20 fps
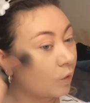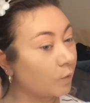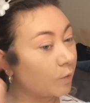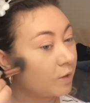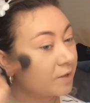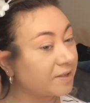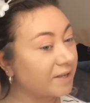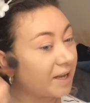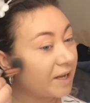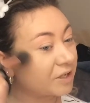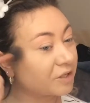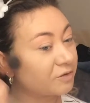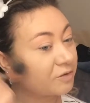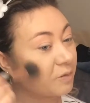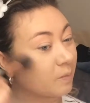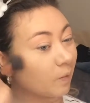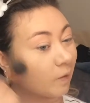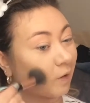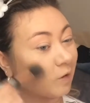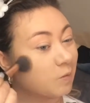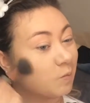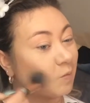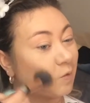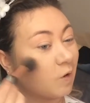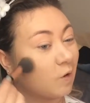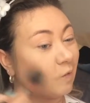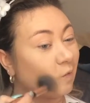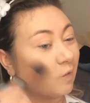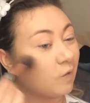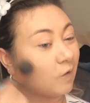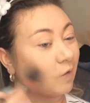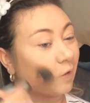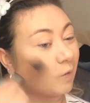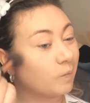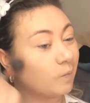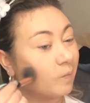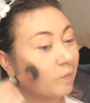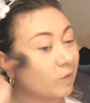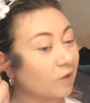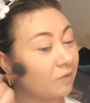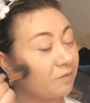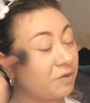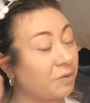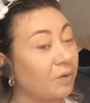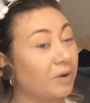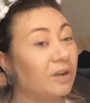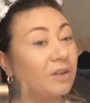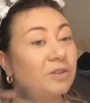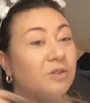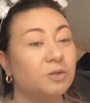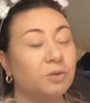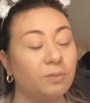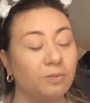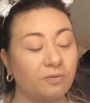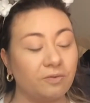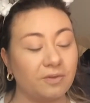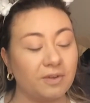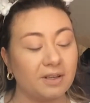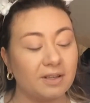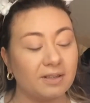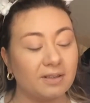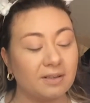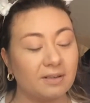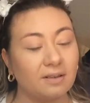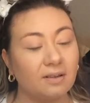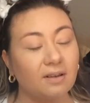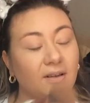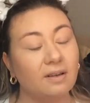This actually reminds me of the, if you want a dupe for this,